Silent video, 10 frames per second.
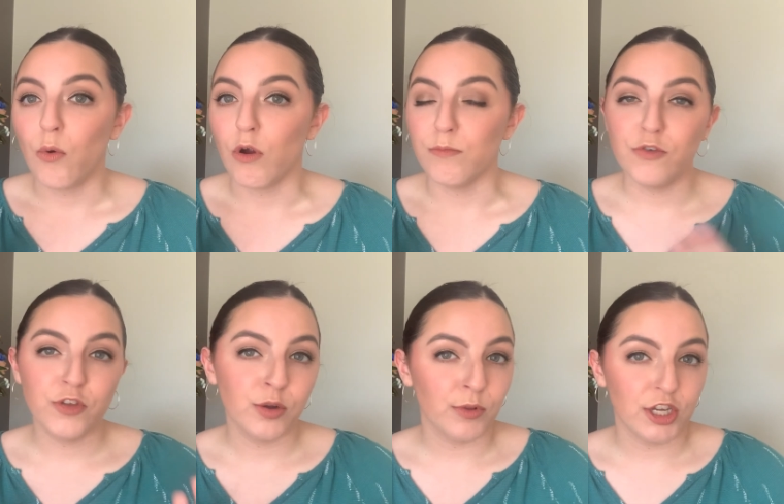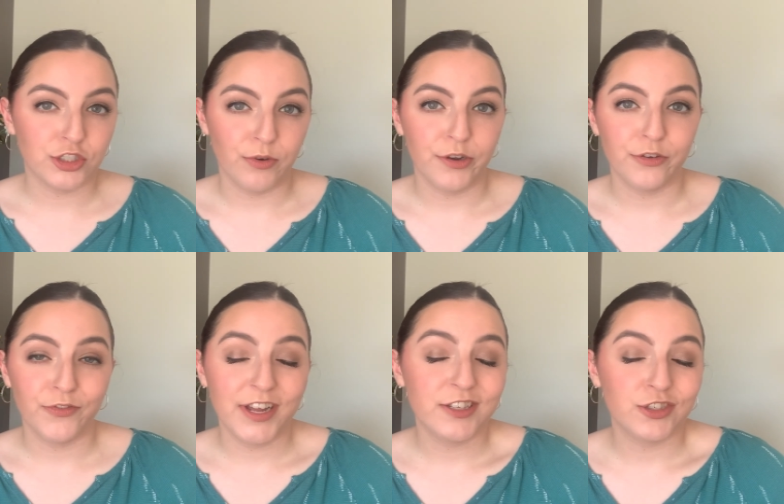or moving your blush around your
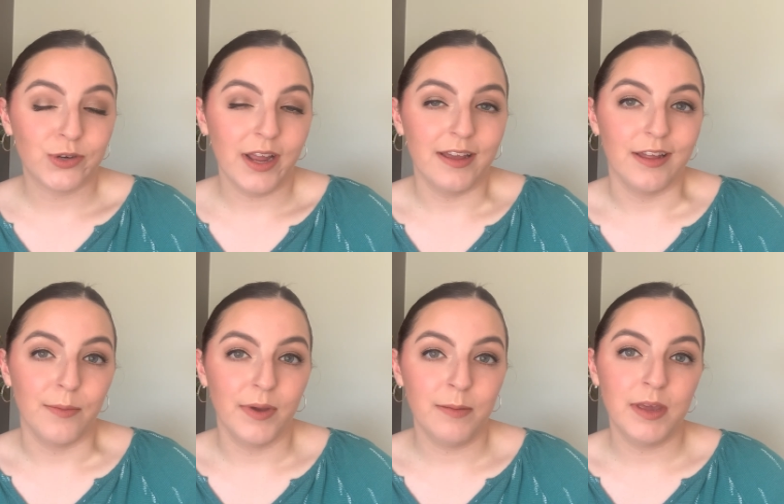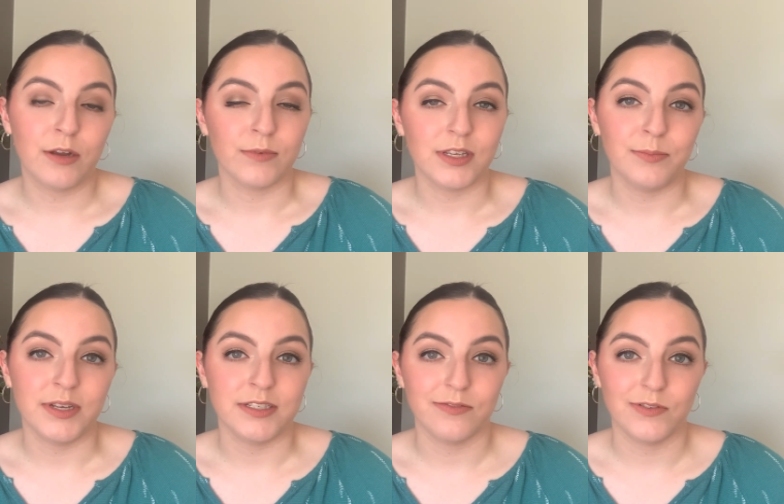face, try it. It might make a really
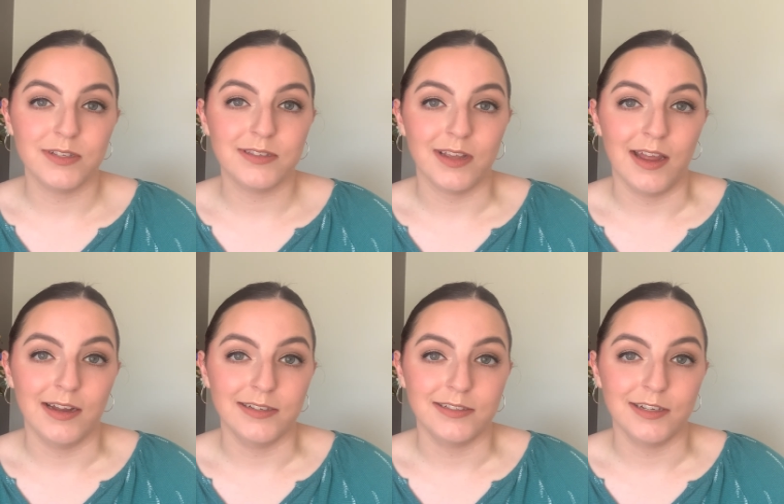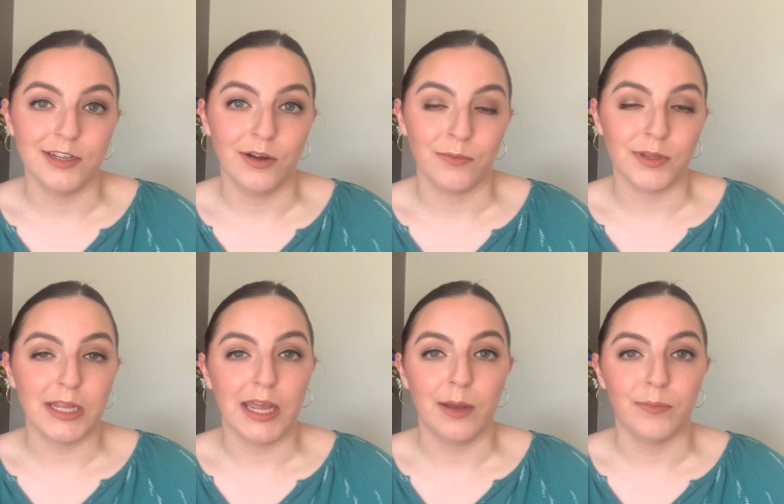big difference and, you know,
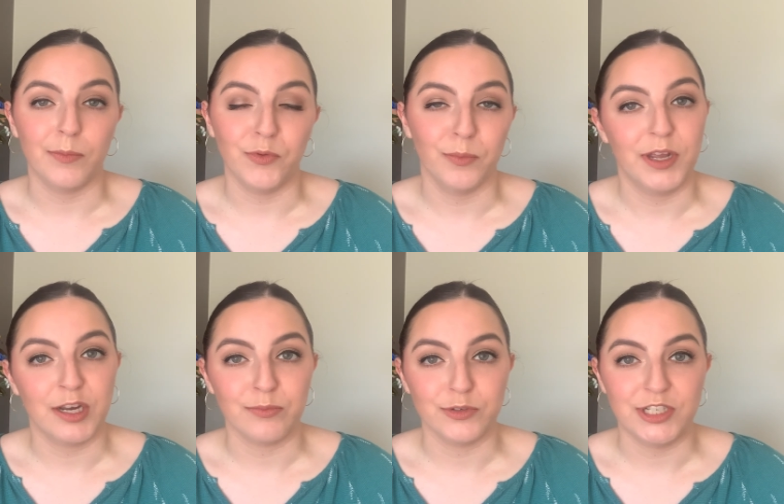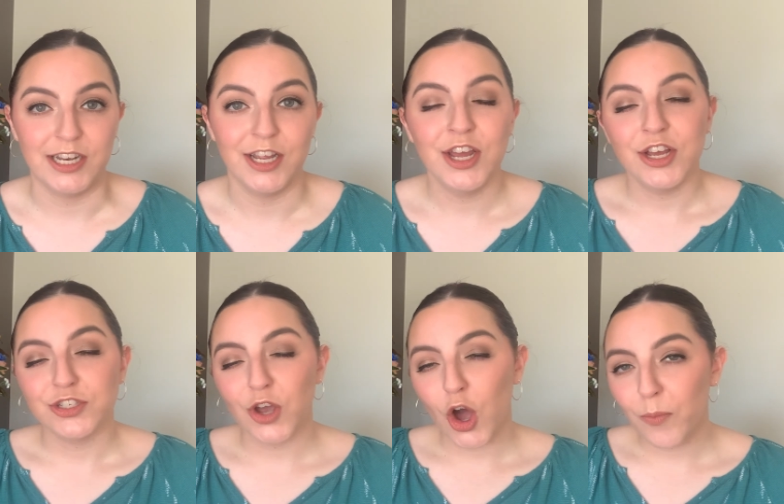really amp up your makeup routine.
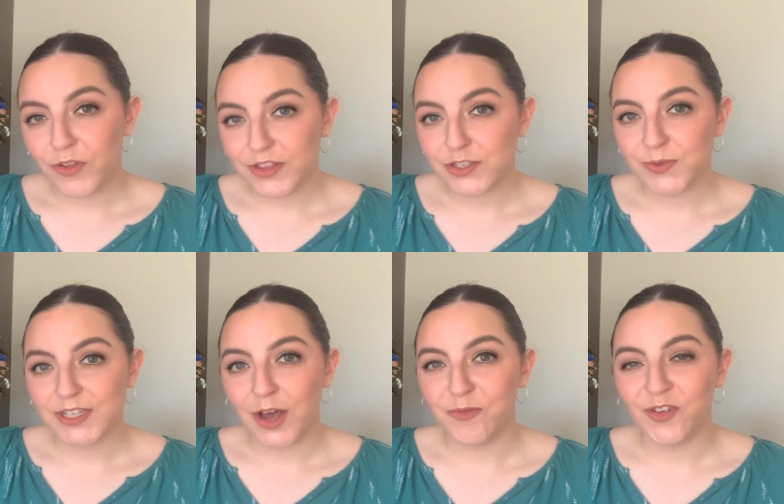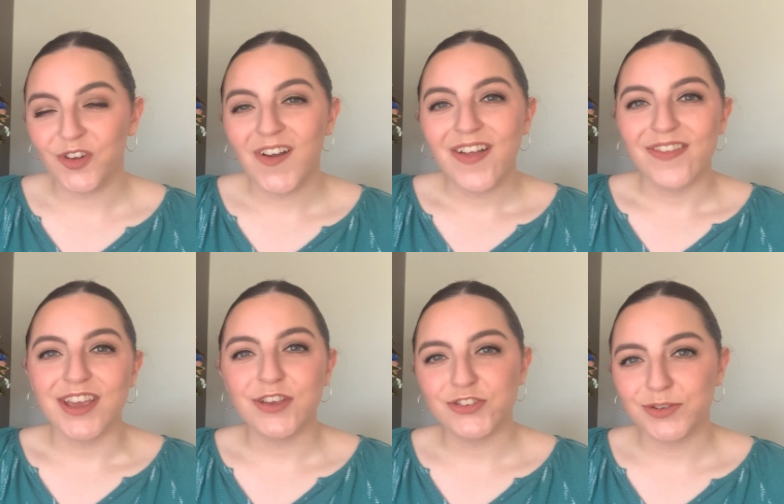So I hope that this was helpful.
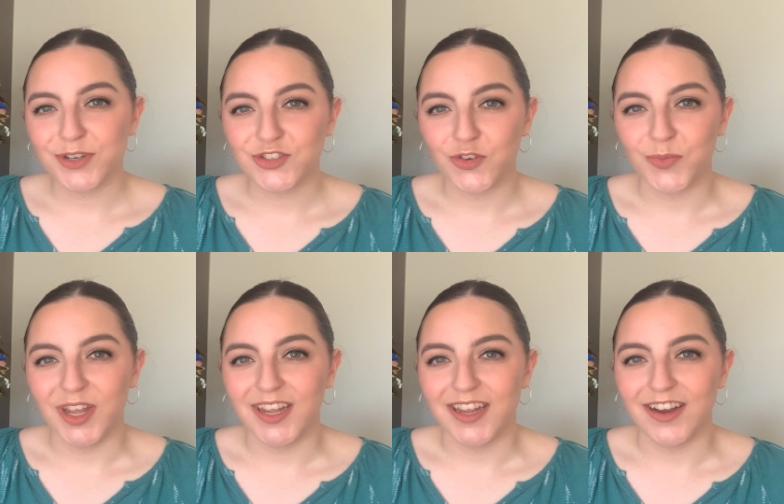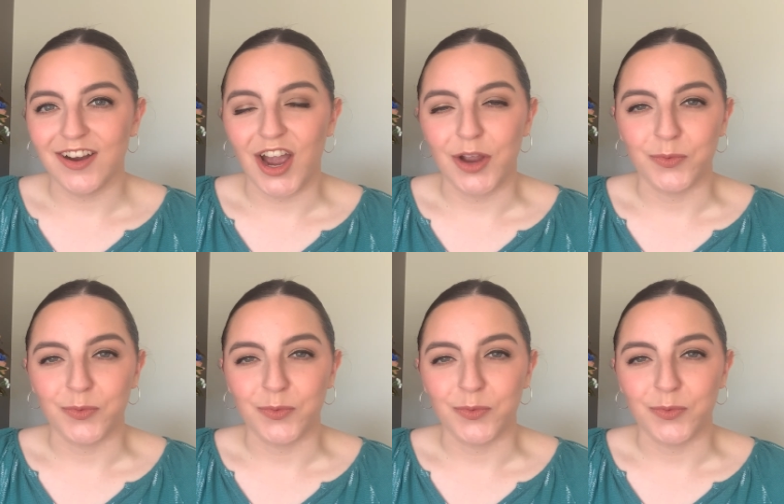Thank you so much for being here. I